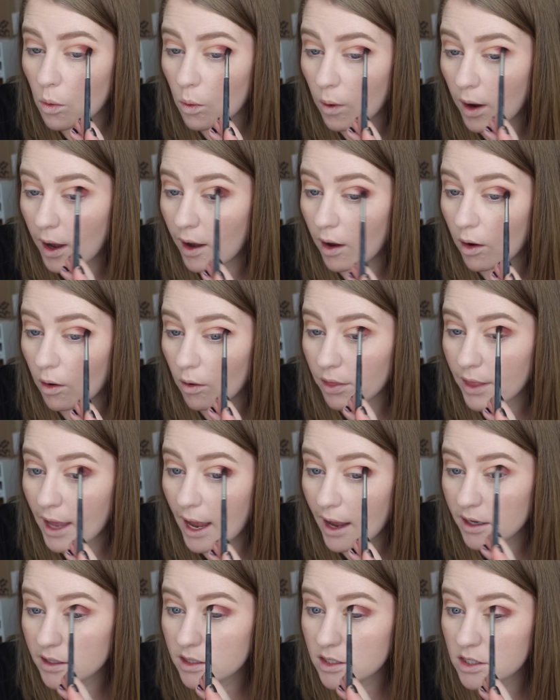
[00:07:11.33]
Wow,
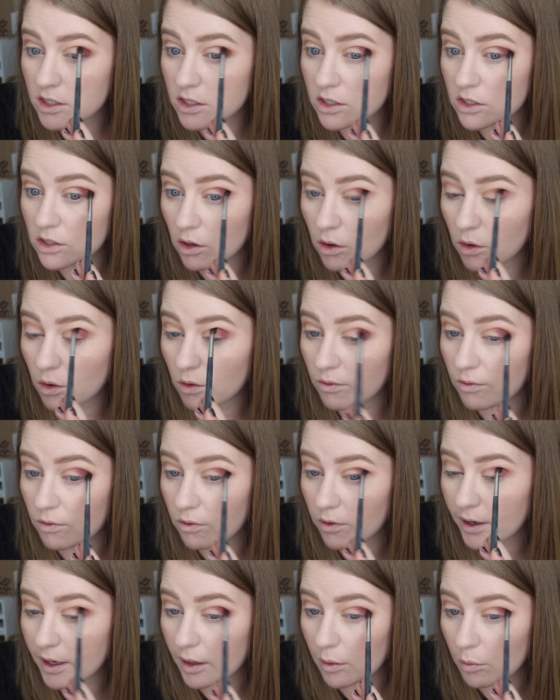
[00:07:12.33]
that is so
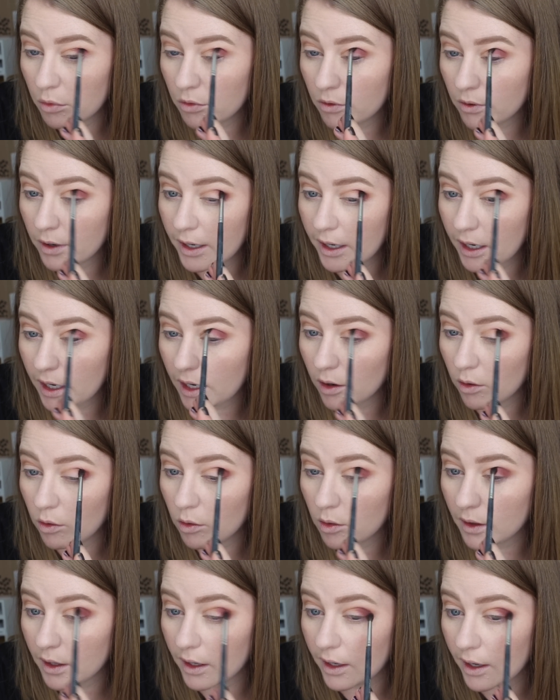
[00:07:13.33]
freaking pretty.
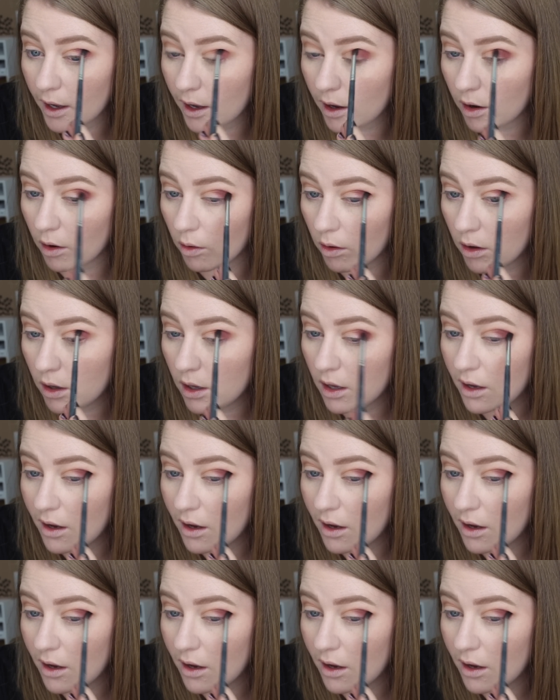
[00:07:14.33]
Holy cow.